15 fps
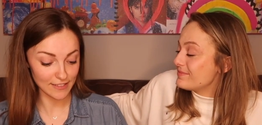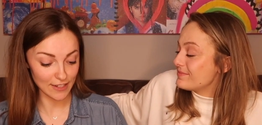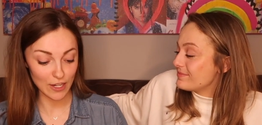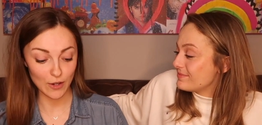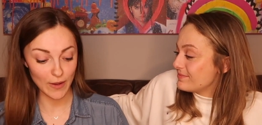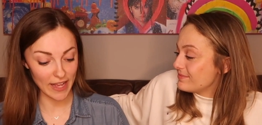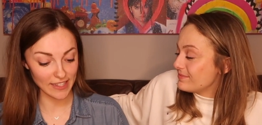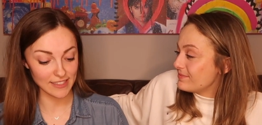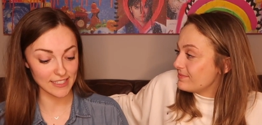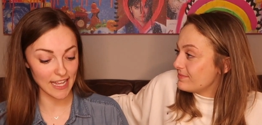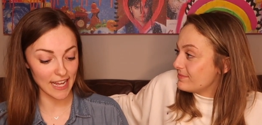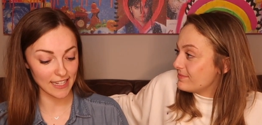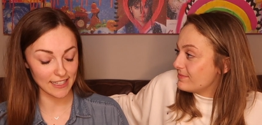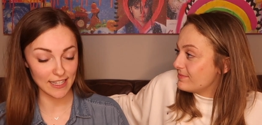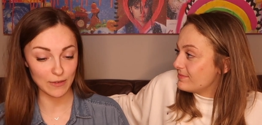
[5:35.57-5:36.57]
Speaker 1: know
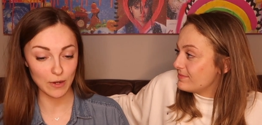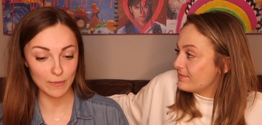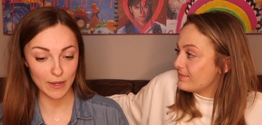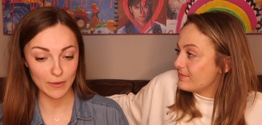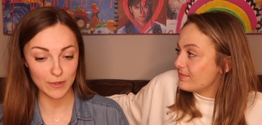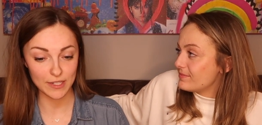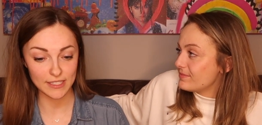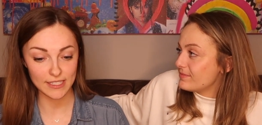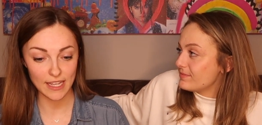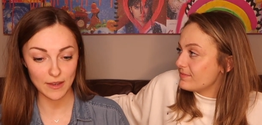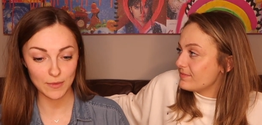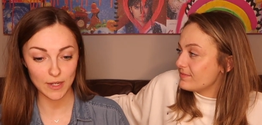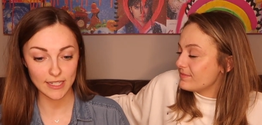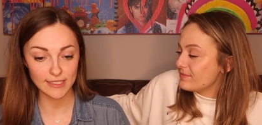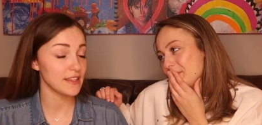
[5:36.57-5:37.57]
exactly what my worst date
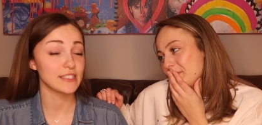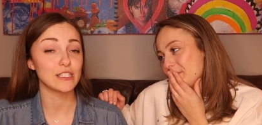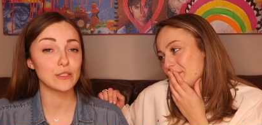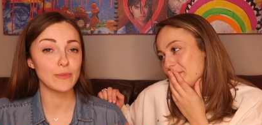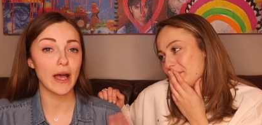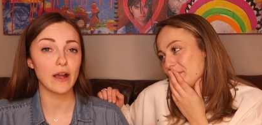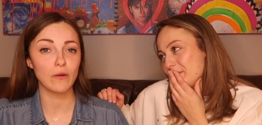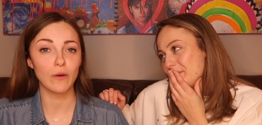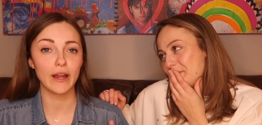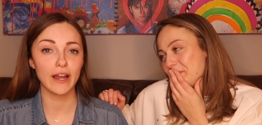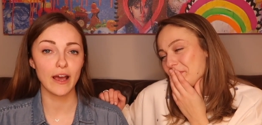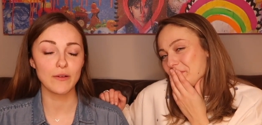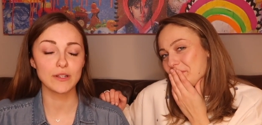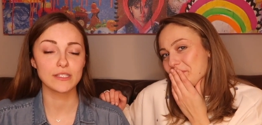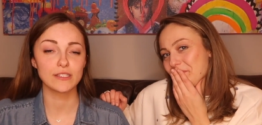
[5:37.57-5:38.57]
was. This is back when
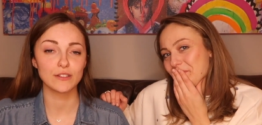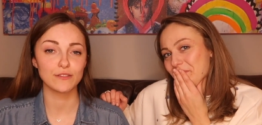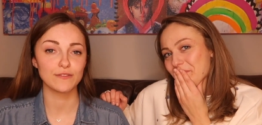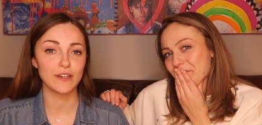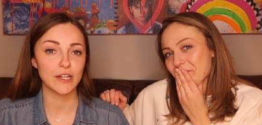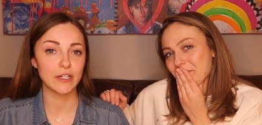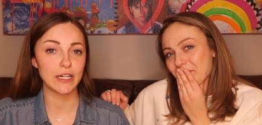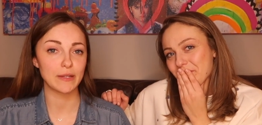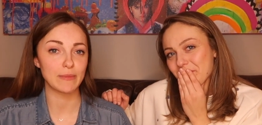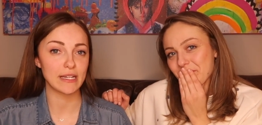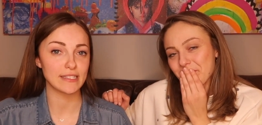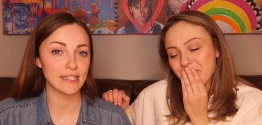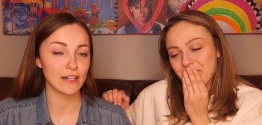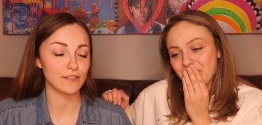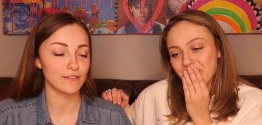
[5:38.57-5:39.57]
I was still figuring
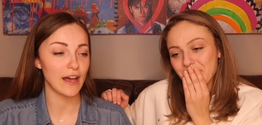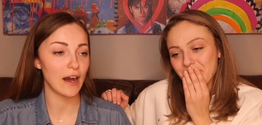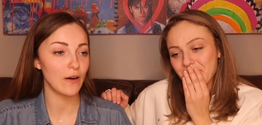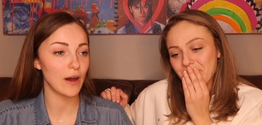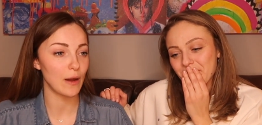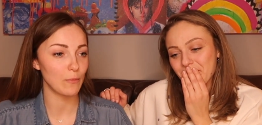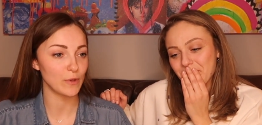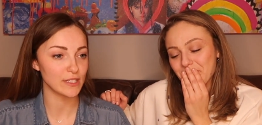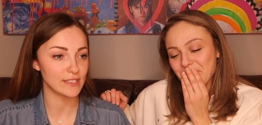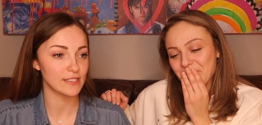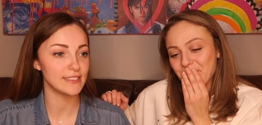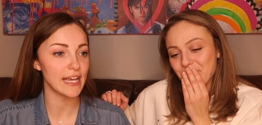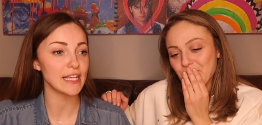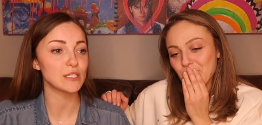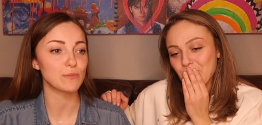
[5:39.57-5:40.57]
myself out and was
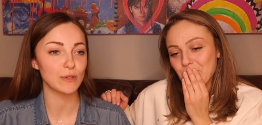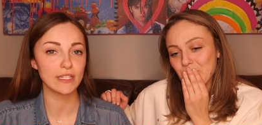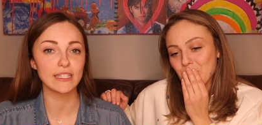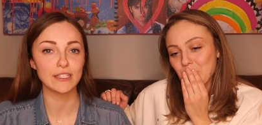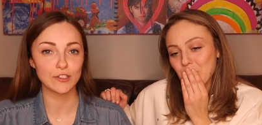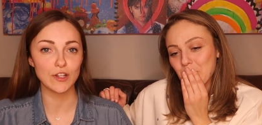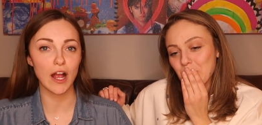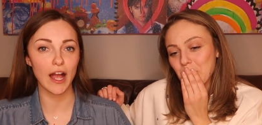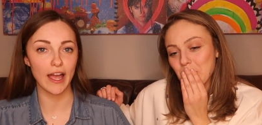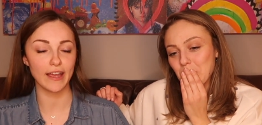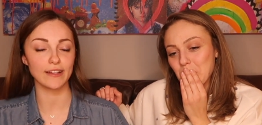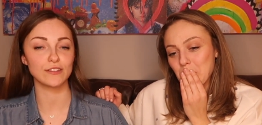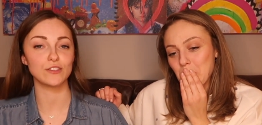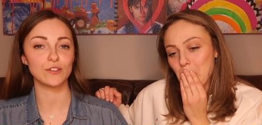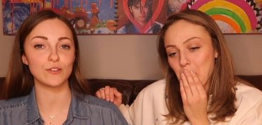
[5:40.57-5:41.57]
desperately trying
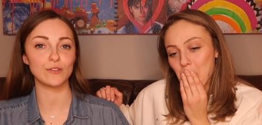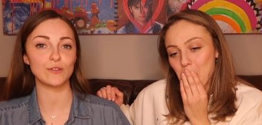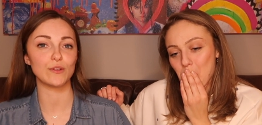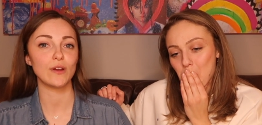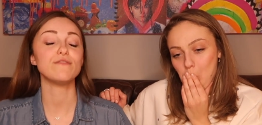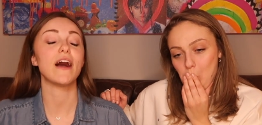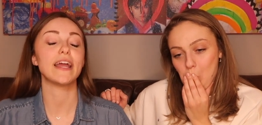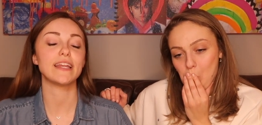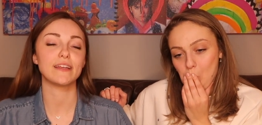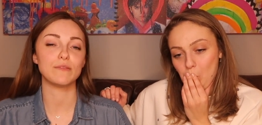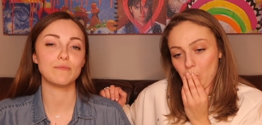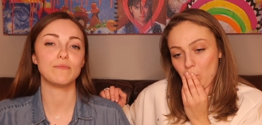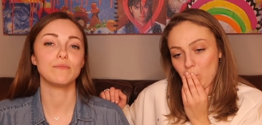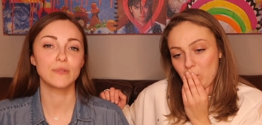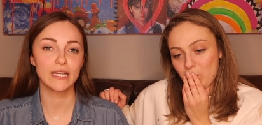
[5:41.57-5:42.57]
to find a
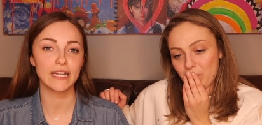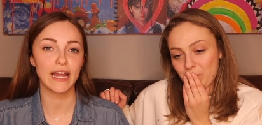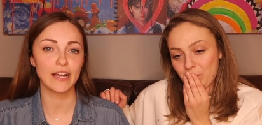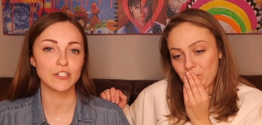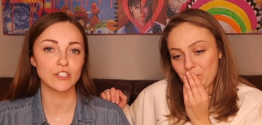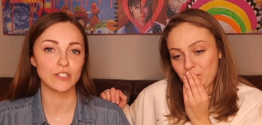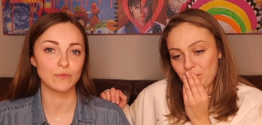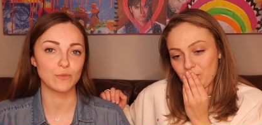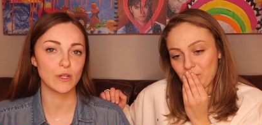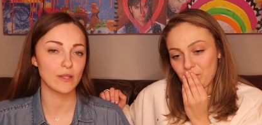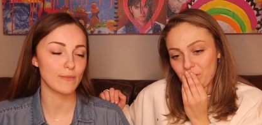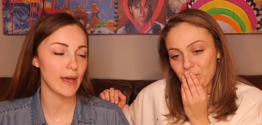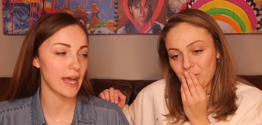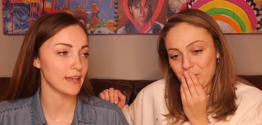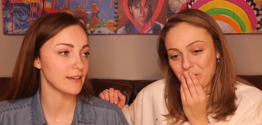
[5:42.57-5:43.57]
connection with a
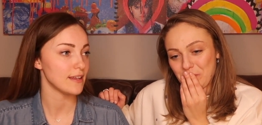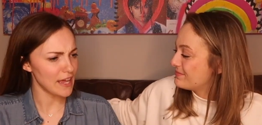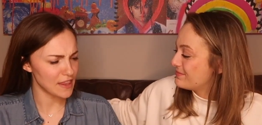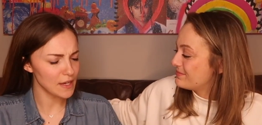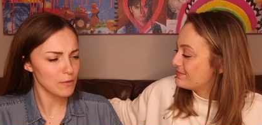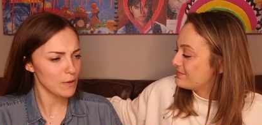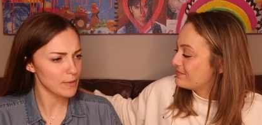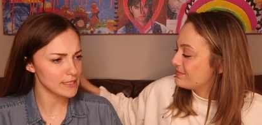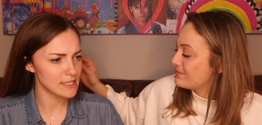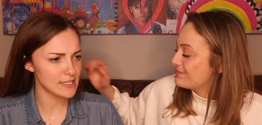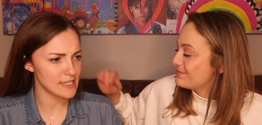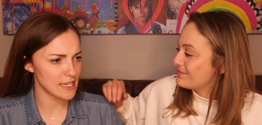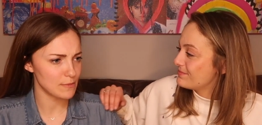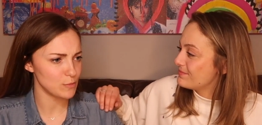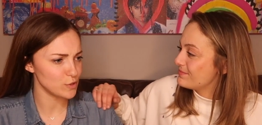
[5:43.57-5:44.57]
man. I think we went to
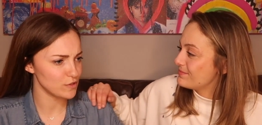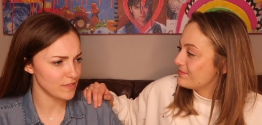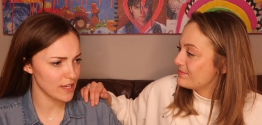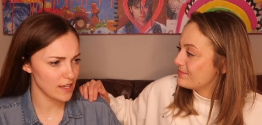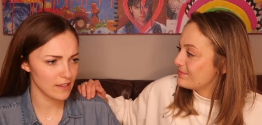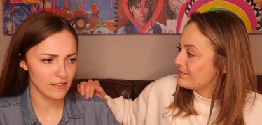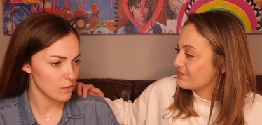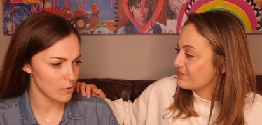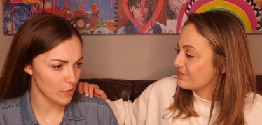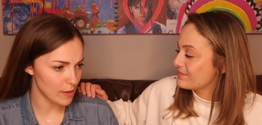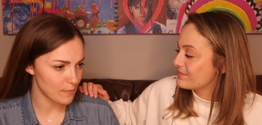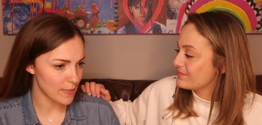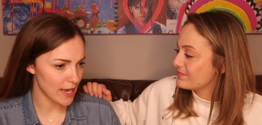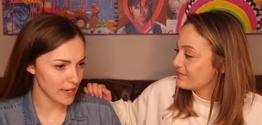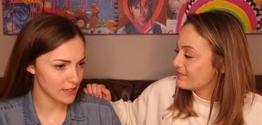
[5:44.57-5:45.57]
see a movie. We
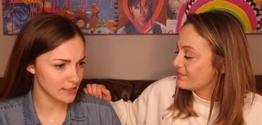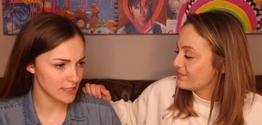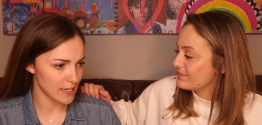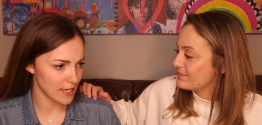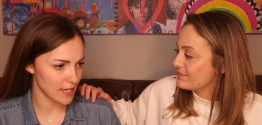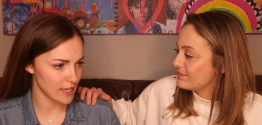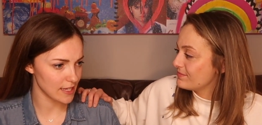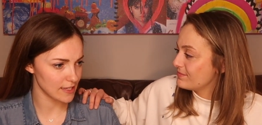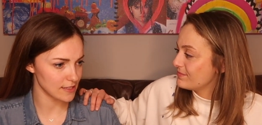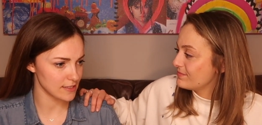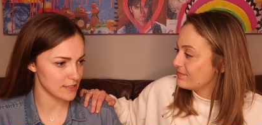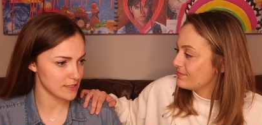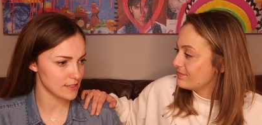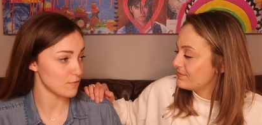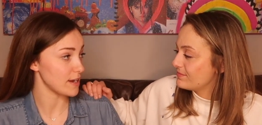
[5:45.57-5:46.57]
went back to his
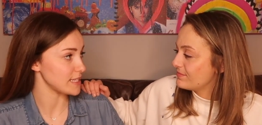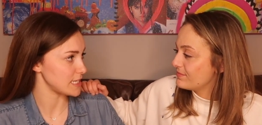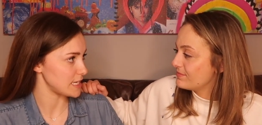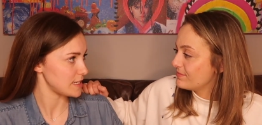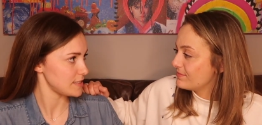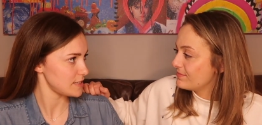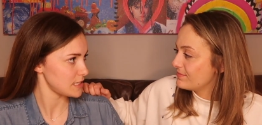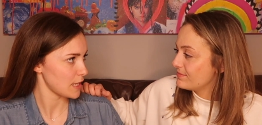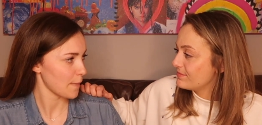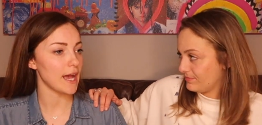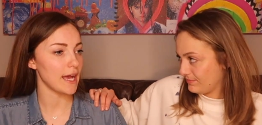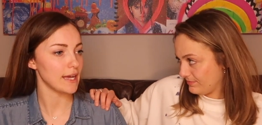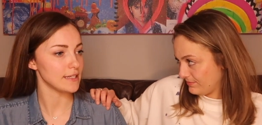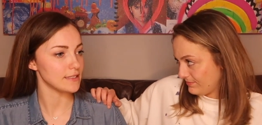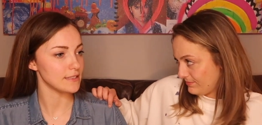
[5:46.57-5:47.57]
residence
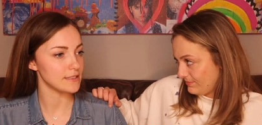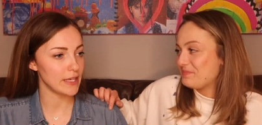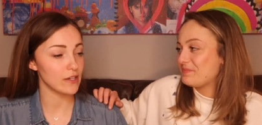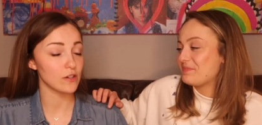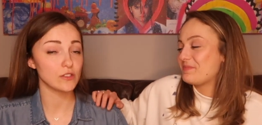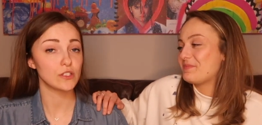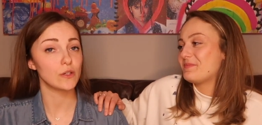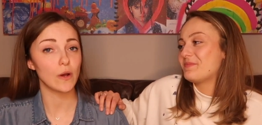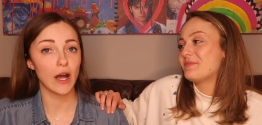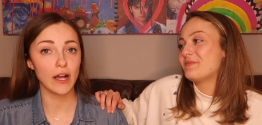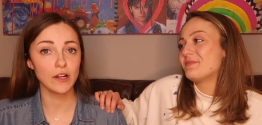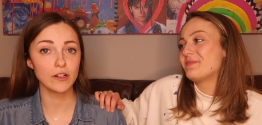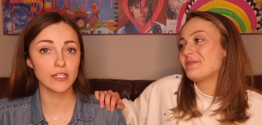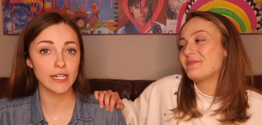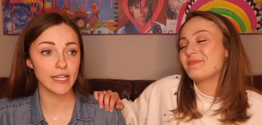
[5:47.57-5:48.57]
and he goes, are you
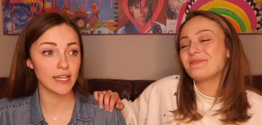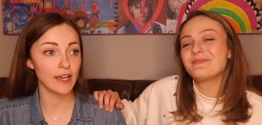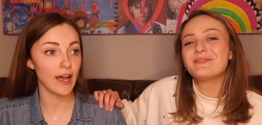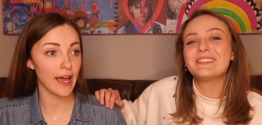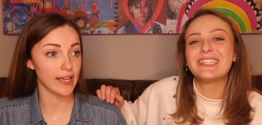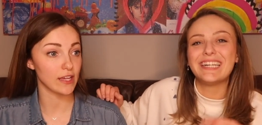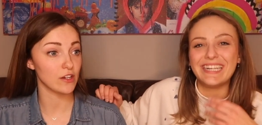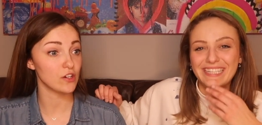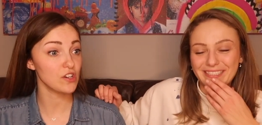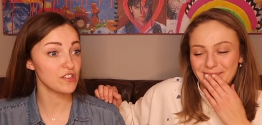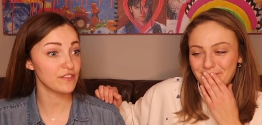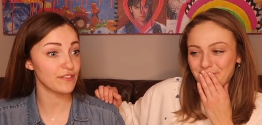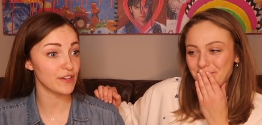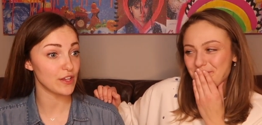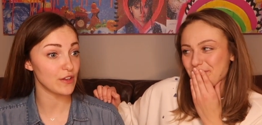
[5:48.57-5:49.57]
hungry? I can cook
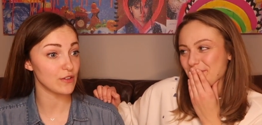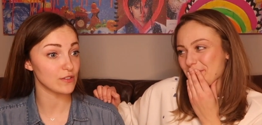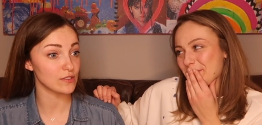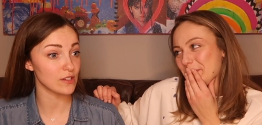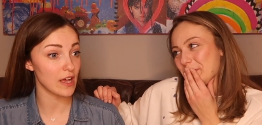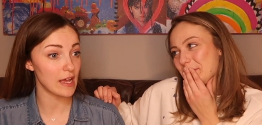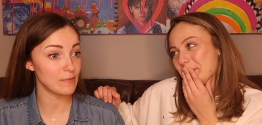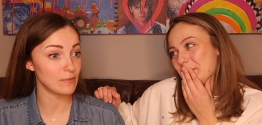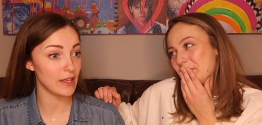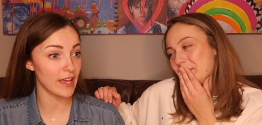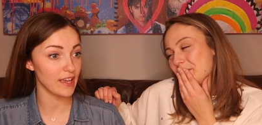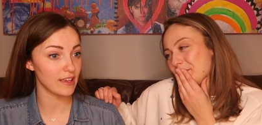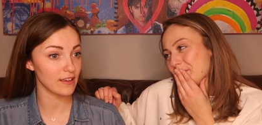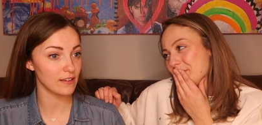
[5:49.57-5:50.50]
for you. So I'm like,